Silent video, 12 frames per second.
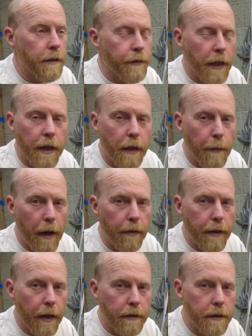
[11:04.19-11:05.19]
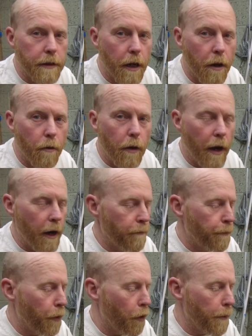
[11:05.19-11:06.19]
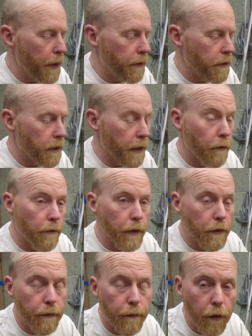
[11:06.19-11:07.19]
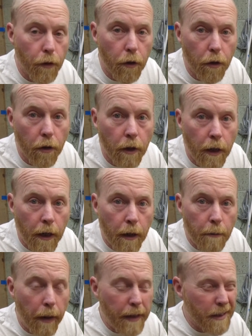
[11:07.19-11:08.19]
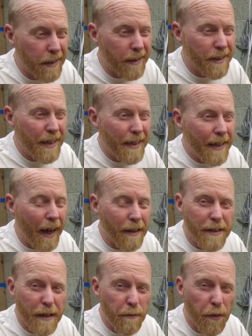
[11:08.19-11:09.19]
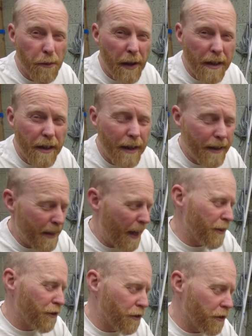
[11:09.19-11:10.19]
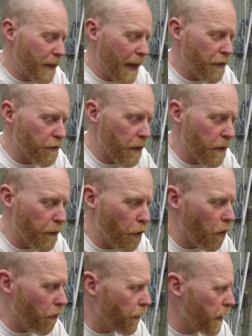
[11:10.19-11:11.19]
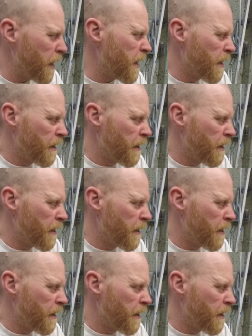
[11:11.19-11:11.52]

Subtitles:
I've taken them out of the acetone and I've put them into the oven for basically the degassing, but that just gets rid of all the